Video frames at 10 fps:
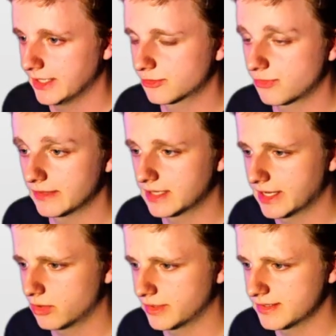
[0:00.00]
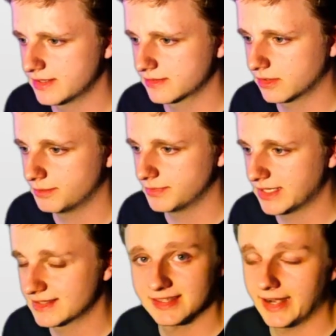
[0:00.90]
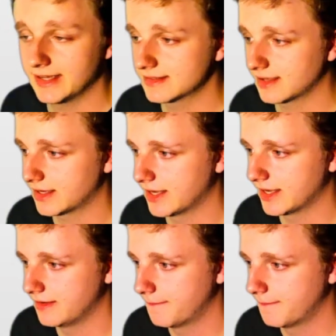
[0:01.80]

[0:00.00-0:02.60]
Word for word: right click on the system, then settings again.